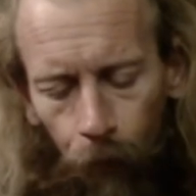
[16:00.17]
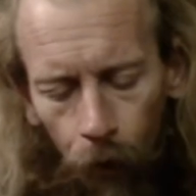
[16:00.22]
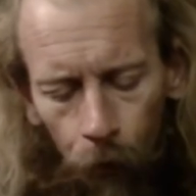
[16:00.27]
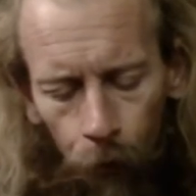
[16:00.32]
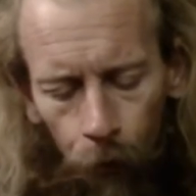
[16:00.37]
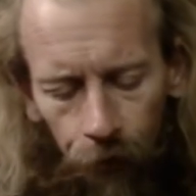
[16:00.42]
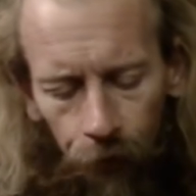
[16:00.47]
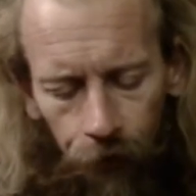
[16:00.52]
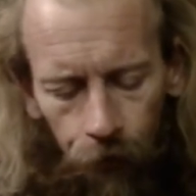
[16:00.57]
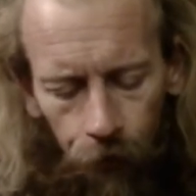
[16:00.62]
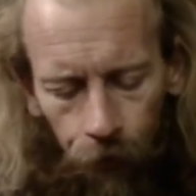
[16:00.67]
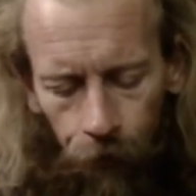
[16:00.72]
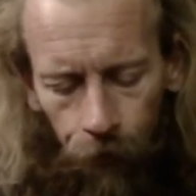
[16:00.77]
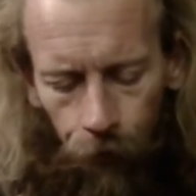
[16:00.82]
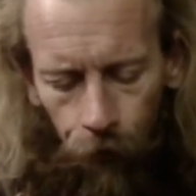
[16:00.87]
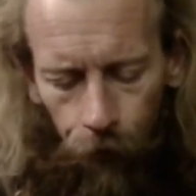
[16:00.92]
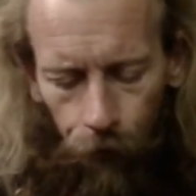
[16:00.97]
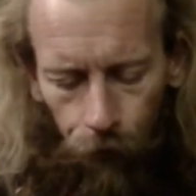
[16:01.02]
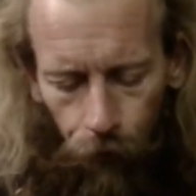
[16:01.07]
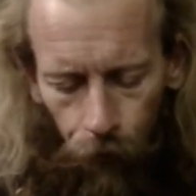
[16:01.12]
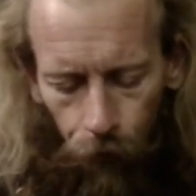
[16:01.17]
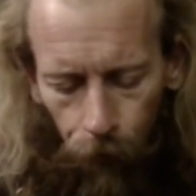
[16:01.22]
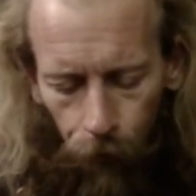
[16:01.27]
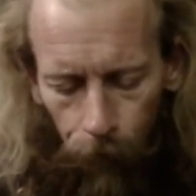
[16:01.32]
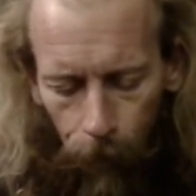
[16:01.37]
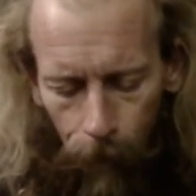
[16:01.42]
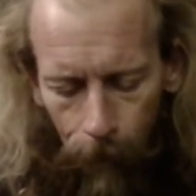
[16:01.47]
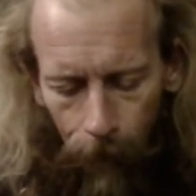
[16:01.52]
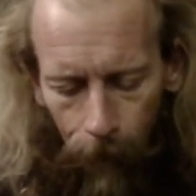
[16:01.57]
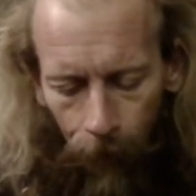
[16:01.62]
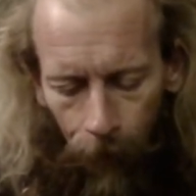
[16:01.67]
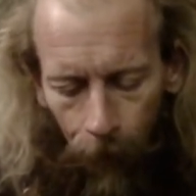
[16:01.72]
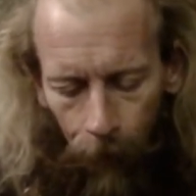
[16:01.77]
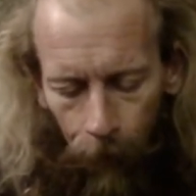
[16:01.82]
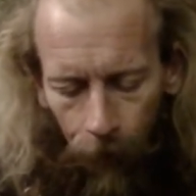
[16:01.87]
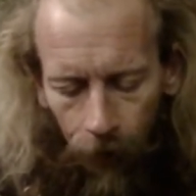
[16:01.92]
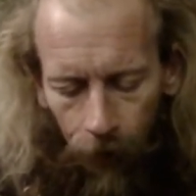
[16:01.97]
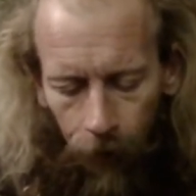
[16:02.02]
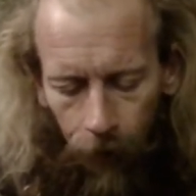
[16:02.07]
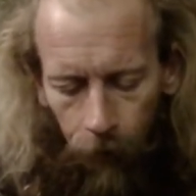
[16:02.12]
went to the funeral
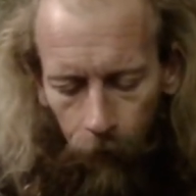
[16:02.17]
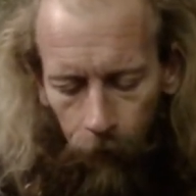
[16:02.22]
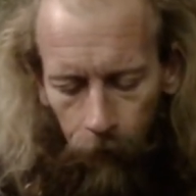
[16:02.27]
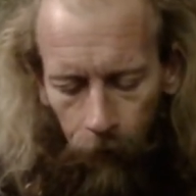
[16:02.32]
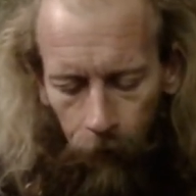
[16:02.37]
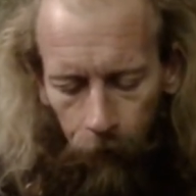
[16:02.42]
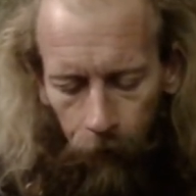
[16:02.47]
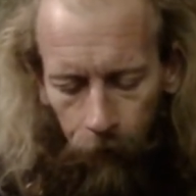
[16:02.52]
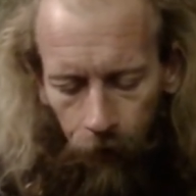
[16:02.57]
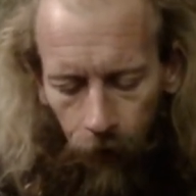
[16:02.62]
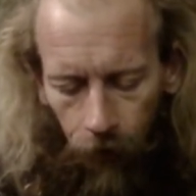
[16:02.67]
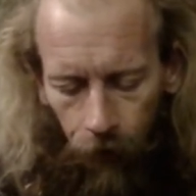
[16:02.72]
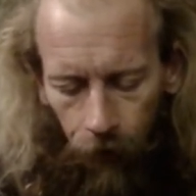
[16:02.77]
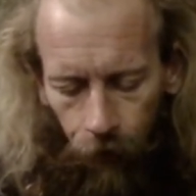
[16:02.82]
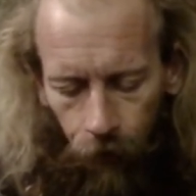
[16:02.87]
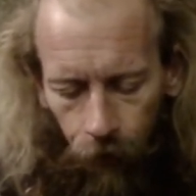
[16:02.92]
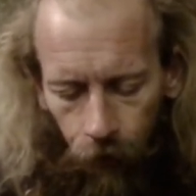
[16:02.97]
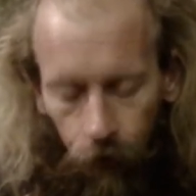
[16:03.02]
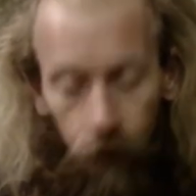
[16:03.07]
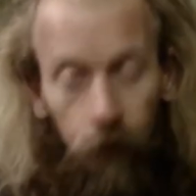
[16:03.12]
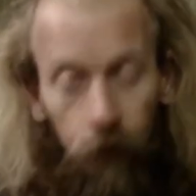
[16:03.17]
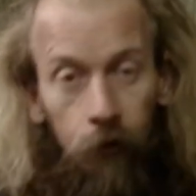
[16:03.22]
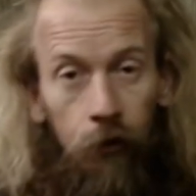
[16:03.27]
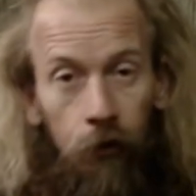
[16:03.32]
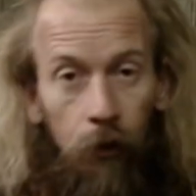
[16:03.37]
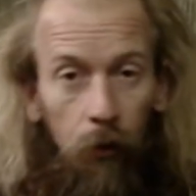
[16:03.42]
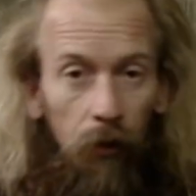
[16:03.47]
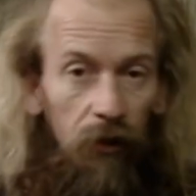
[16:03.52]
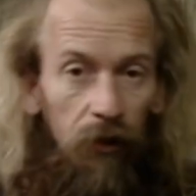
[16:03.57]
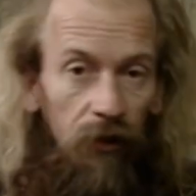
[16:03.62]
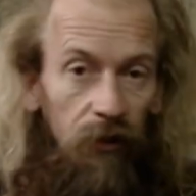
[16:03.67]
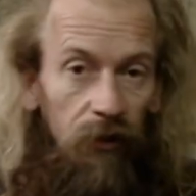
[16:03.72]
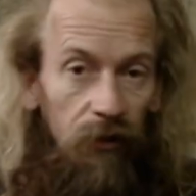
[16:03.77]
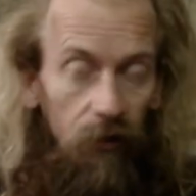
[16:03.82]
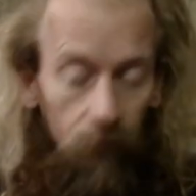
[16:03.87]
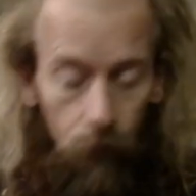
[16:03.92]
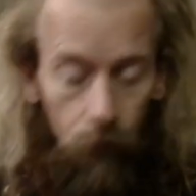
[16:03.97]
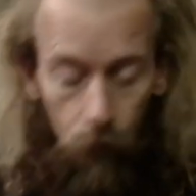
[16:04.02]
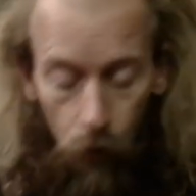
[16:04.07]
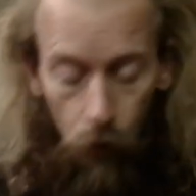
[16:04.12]
back at my mum's house. She wasn't
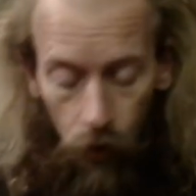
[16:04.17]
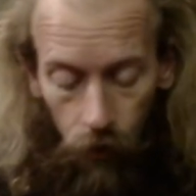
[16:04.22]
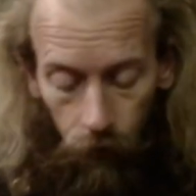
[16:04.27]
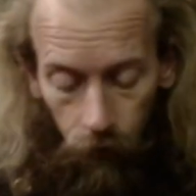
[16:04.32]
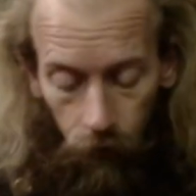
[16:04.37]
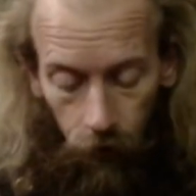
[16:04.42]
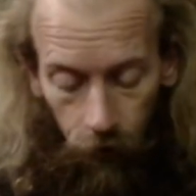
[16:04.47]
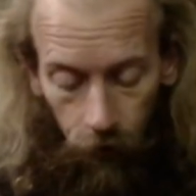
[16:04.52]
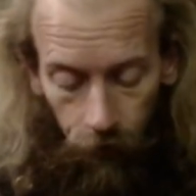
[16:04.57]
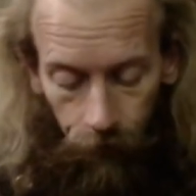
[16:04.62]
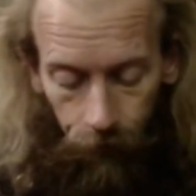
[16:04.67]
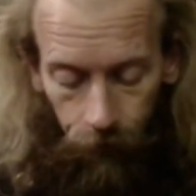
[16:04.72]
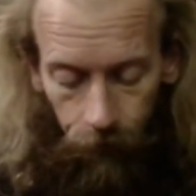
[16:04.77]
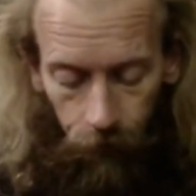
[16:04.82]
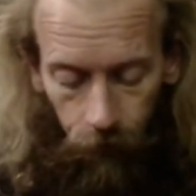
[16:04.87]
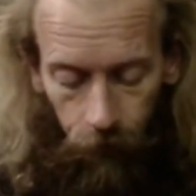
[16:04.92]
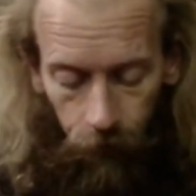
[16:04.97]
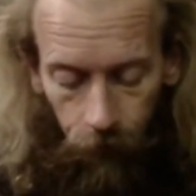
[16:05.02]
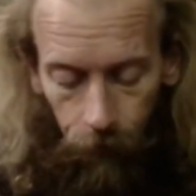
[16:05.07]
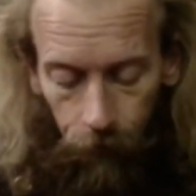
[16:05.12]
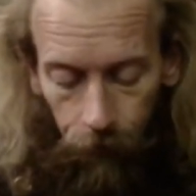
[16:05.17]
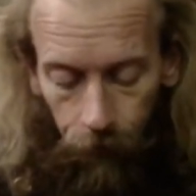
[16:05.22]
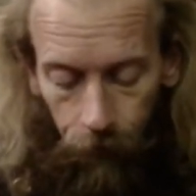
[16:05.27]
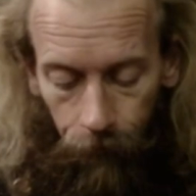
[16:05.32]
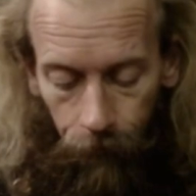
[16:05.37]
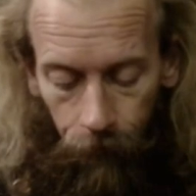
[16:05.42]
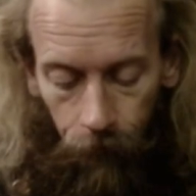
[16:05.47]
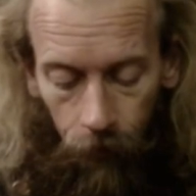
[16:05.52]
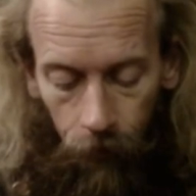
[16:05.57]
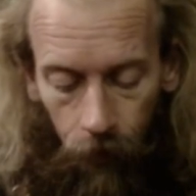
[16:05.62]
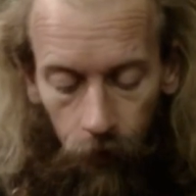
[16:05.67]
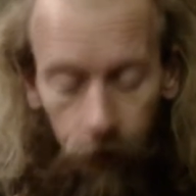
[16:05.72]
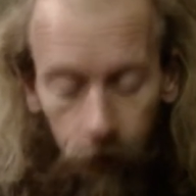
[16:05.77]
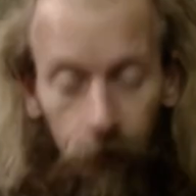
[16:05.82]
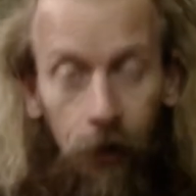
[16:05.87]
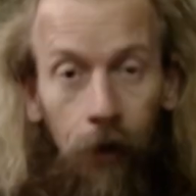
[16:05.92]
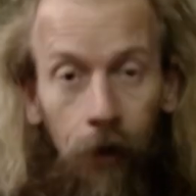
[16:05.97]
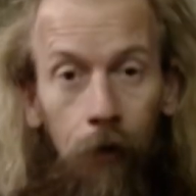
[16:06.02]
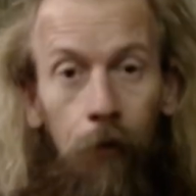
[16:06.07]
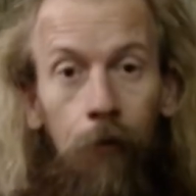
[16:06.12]
quite alright. She ducked
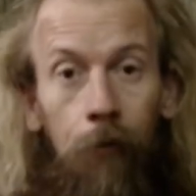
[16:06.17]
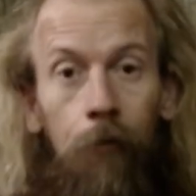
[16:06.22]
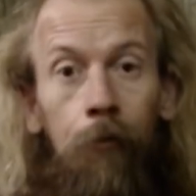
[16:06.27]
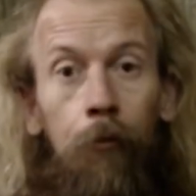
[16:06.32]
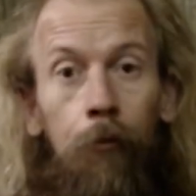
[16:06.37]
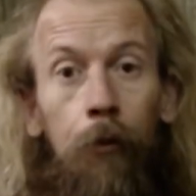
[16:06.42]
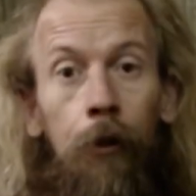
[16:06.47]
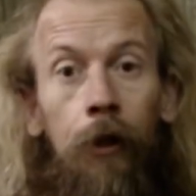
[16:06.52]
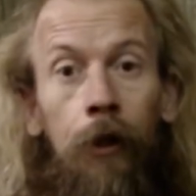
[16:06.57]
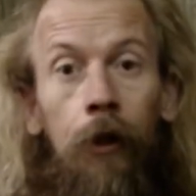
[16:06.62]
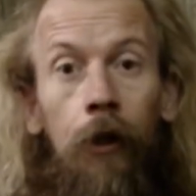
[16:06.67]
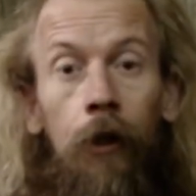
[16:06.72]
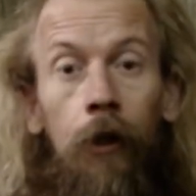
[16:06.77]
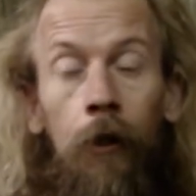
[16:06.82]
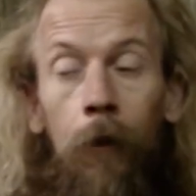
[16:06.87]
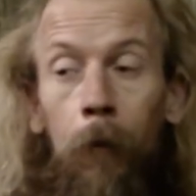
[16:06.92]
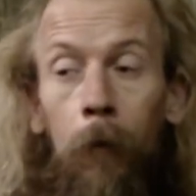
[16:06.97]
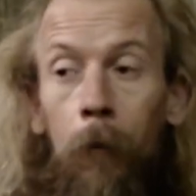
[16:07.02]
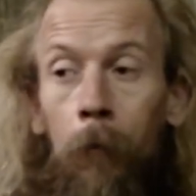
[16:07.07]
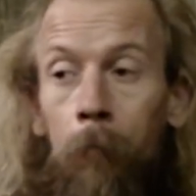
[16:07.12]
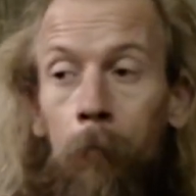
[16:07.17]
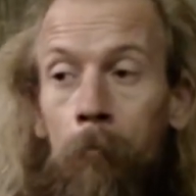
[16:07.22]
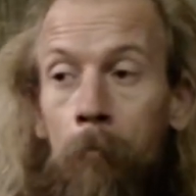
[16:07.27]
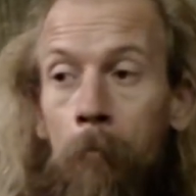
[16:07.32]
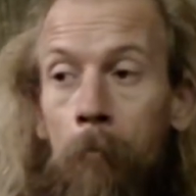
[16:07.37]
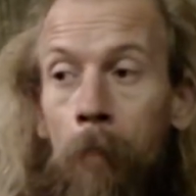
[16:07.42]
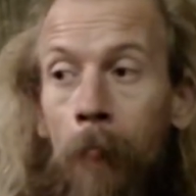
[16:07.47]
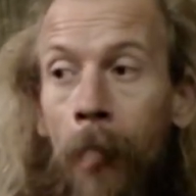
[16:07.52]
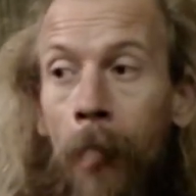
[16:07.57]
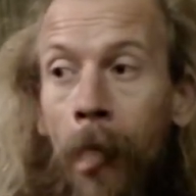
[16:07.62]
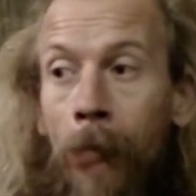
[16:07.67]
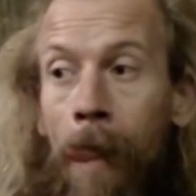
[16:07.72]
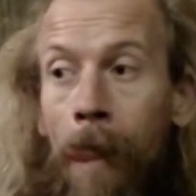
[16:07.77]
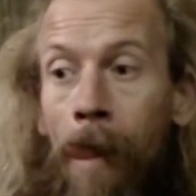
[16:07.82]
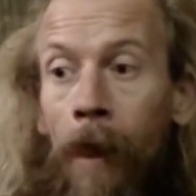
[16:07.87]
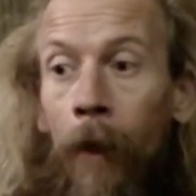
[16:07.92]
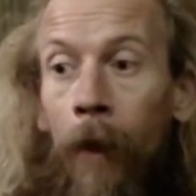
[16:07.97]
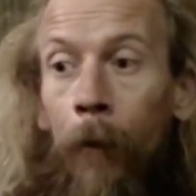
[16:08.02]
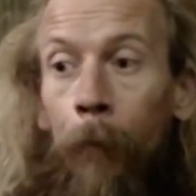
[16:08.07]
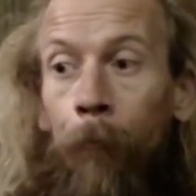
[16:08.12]
out pretty early on.
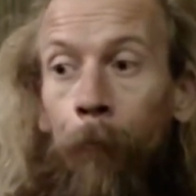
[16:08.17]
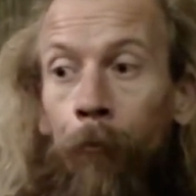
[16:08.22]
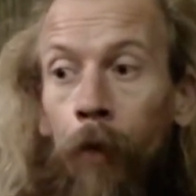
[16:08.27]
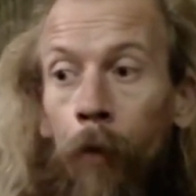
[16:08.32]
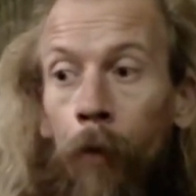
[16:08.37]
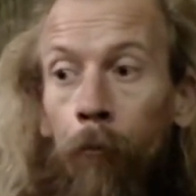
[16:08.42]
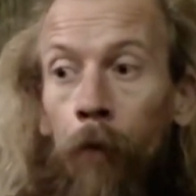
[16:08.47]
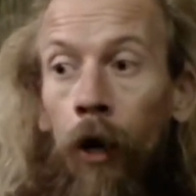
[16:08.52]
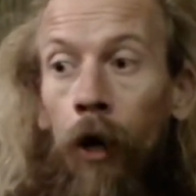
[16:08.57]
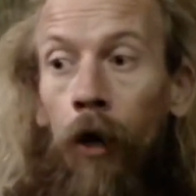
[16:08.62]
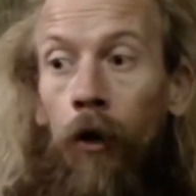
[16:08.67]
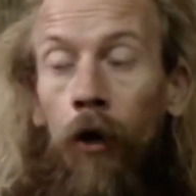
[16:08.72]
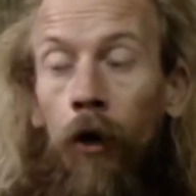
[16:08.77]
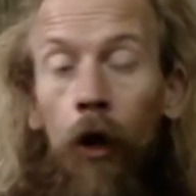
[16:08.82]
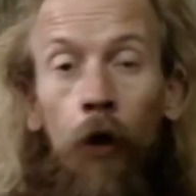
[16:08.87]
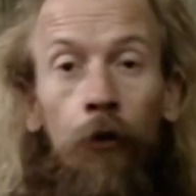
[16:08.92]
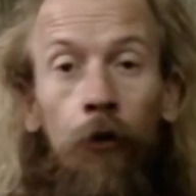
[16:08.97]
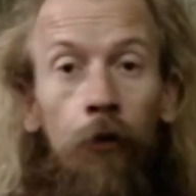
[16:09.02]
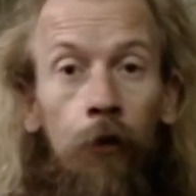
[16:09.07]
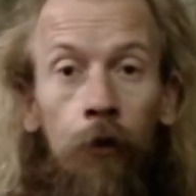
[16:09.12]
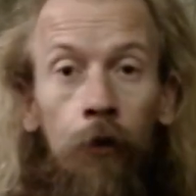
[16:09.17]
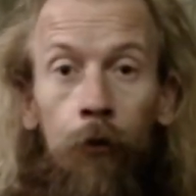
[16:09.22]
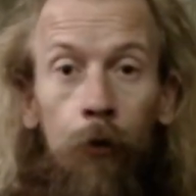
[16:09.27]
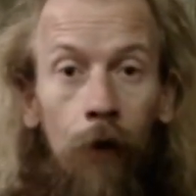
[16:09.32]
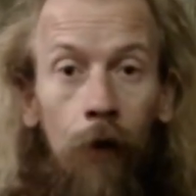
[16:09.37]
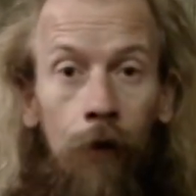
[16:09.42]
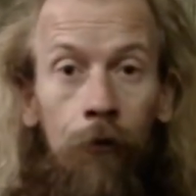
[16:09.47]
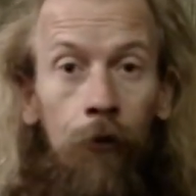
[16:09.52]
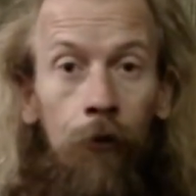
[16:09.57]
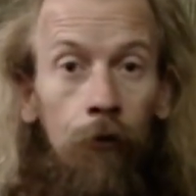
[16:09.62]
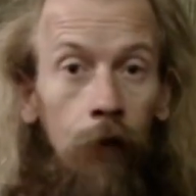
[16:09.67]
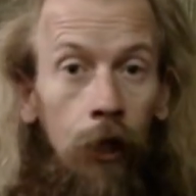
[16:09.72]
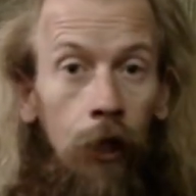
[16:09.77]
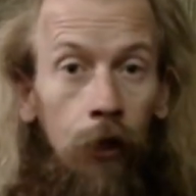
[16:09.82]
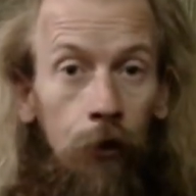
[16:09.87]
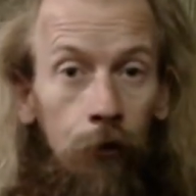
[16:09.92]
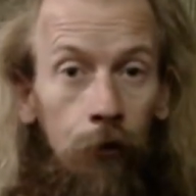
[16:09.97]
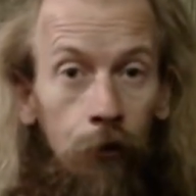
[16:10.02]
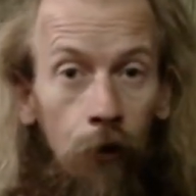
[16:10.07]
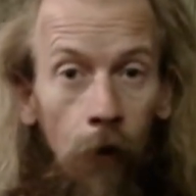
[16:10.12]
But loads of us were having a really
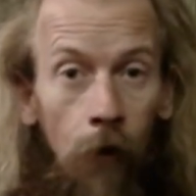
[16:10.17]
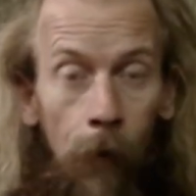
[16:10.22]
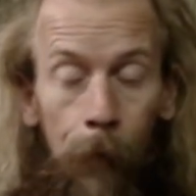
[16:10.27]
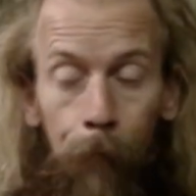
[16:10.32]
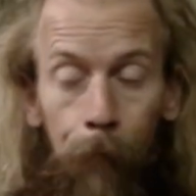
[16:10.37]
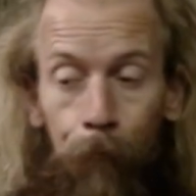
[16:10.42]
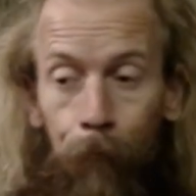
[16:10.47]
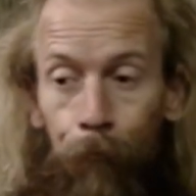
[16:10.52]
good time.